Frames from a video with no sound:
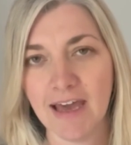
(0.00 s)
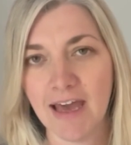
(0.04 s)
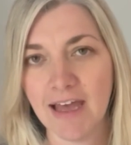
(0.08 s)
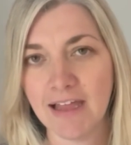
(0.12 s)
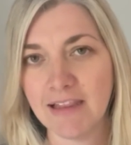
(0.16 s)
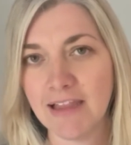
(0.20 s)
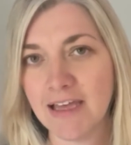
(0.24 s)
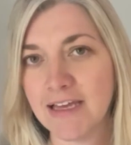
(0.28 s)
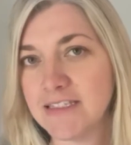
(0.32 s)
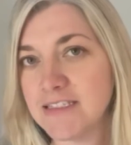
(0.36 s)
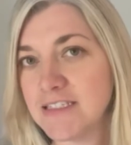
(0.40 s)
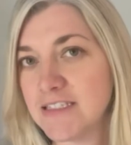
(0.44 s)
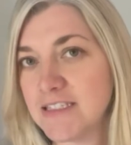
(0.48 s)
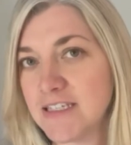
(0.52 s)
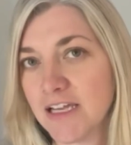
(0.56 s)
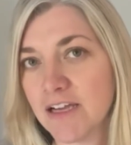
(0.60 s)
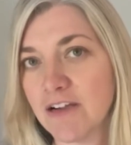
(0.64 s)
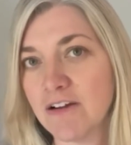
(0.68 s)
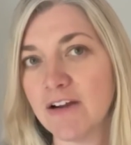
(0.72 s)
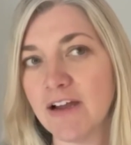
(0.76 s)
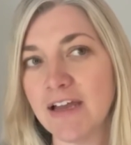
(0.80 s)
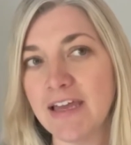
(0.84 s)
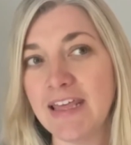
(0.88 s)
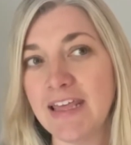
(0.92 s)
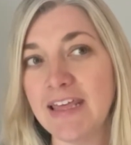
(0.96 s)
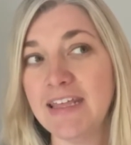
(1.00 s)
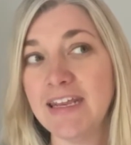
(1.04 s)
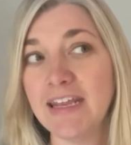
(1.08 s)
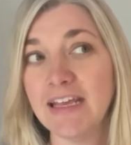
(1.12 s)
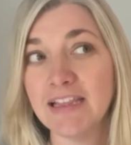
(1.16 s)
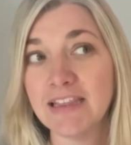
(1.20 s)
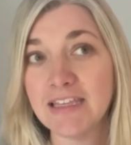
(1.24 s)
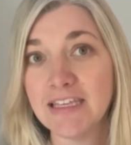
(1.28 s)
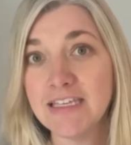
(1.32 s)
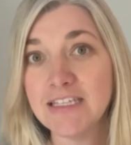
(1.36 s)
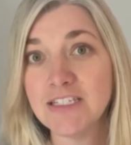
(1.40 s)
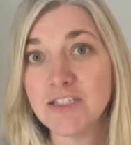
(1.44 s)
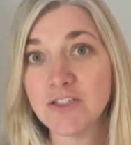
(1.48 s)
I like to decorate in at
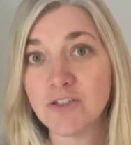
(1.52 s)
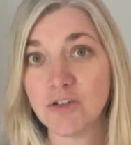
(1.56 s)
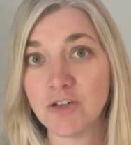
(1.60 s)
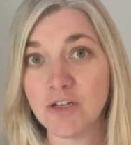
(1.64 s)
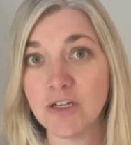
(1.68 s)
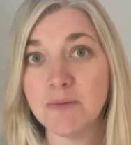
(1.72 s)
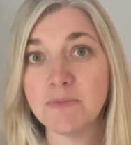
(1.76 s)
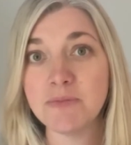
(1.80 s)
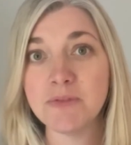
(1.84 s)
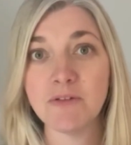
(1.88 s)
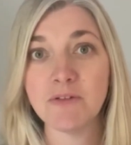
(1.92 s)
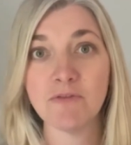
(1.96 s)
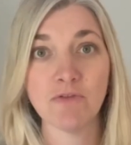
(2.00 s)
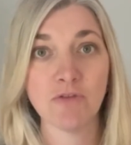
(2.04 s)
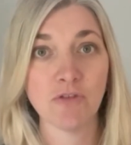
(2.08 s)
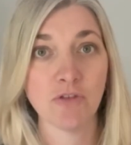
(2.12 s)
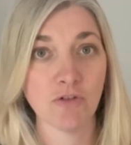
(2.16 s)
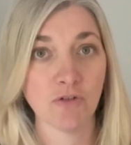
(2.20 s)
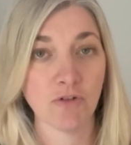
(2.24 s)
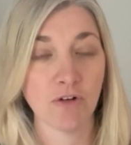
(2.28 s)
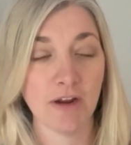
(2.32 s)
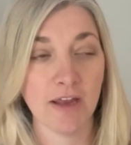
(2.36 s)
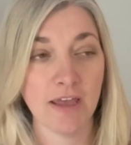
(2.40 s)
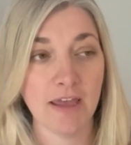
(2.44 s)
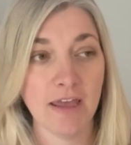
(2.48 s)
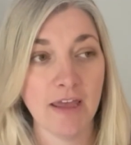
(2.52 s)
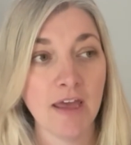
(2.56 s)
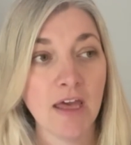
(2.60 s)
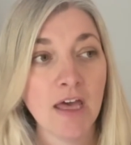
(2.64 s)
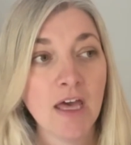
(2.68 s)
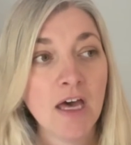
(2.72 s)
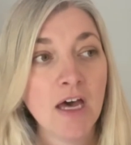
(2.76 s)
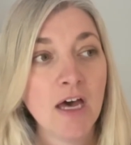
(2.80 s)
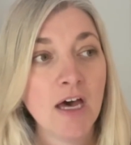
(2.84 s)
least groups of 3.